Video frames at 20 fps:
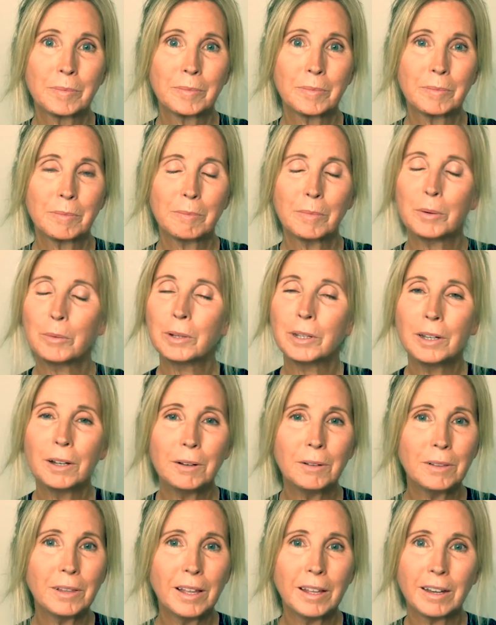But we don't
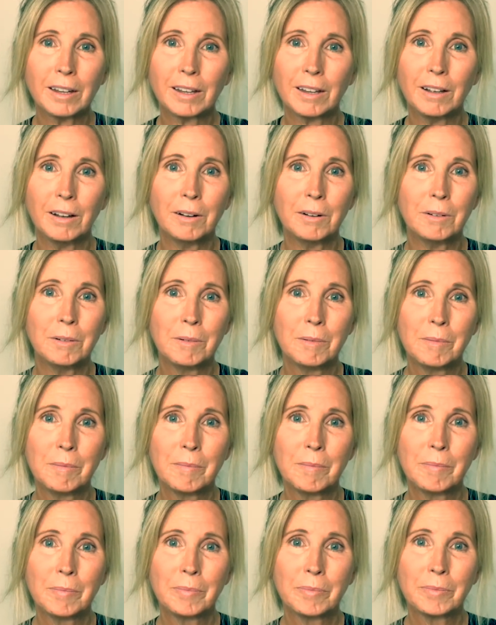let it go.
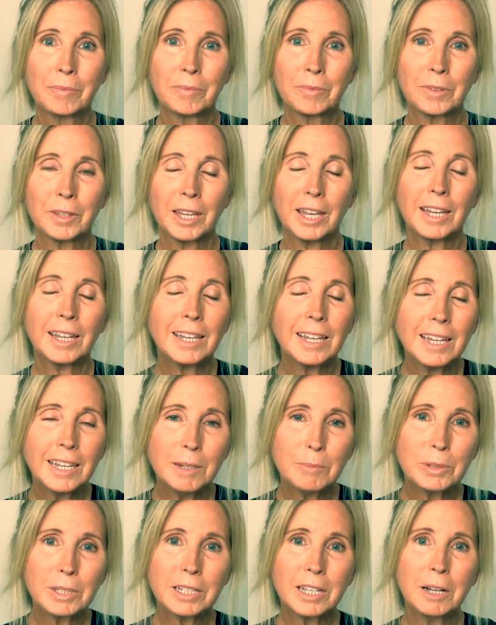It
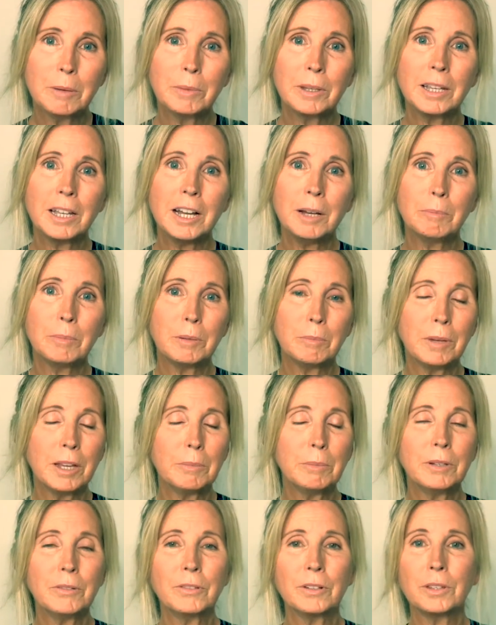keeps coming up, and
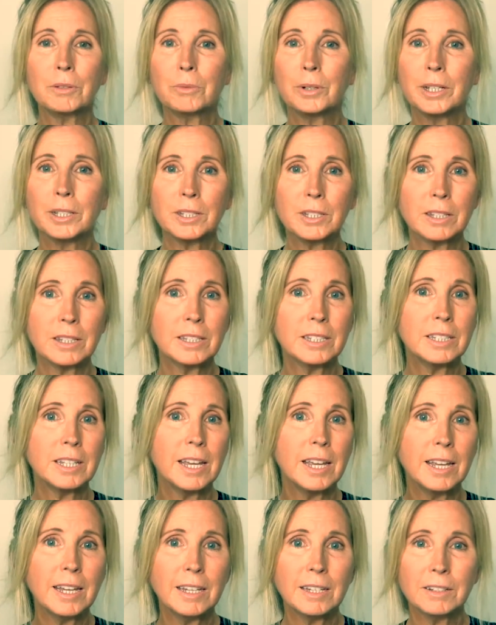maybe for the rest of the
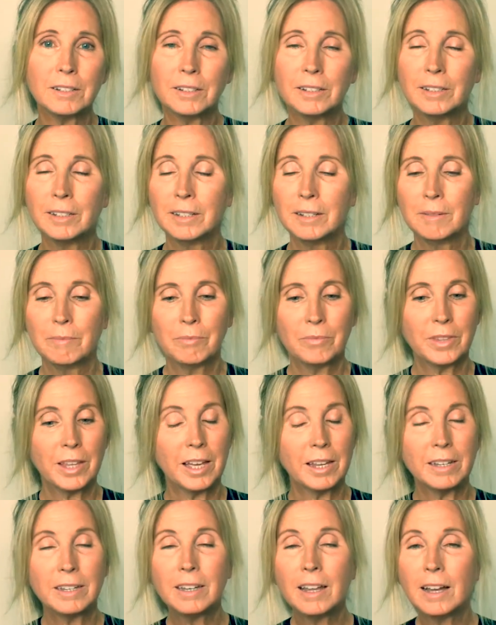day or that
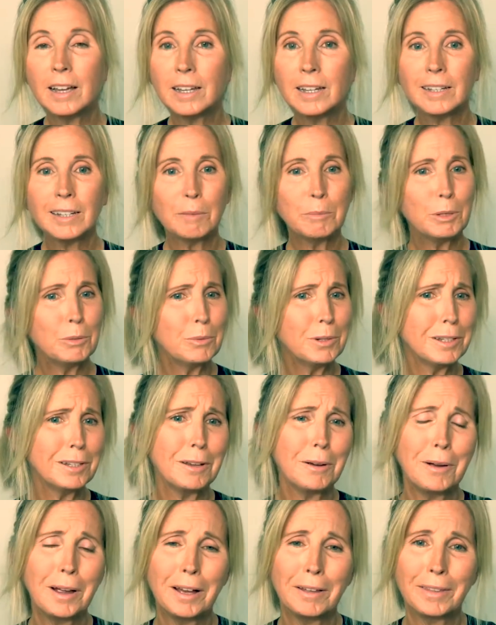night. We know
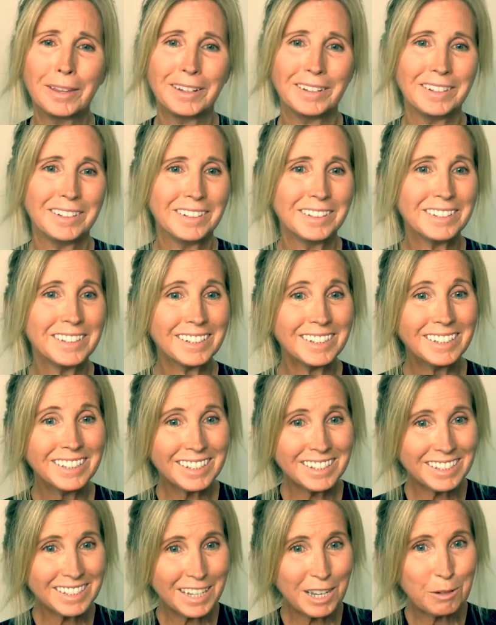how that is. It can
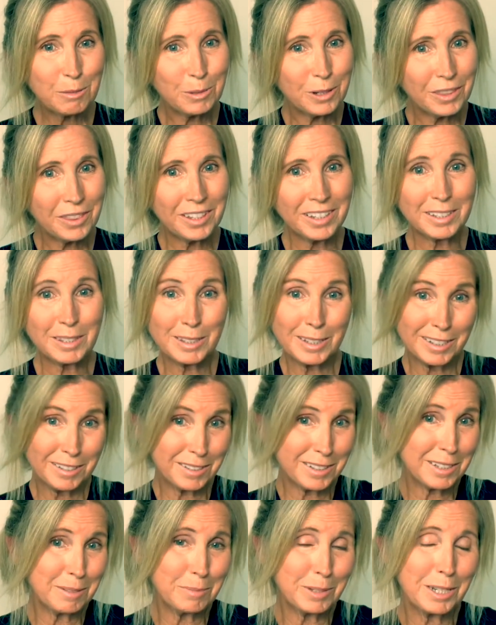stay with us,
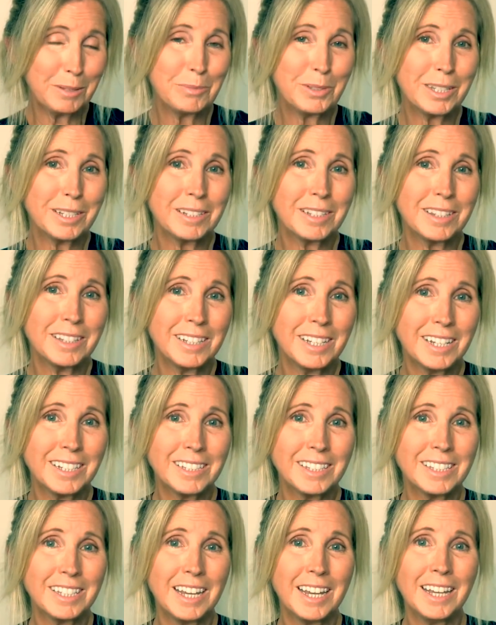sometimes into the next
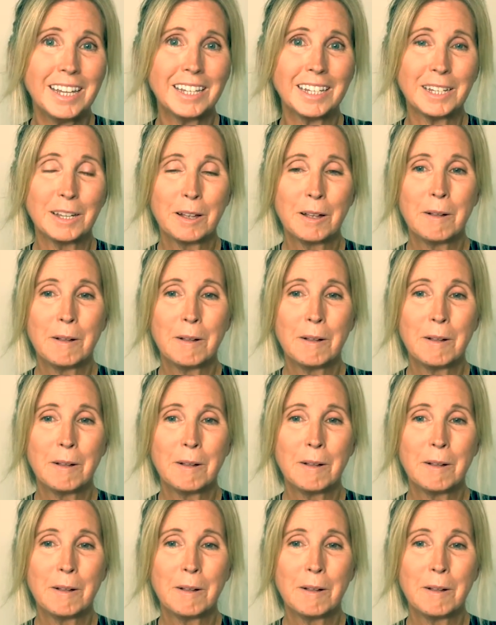day.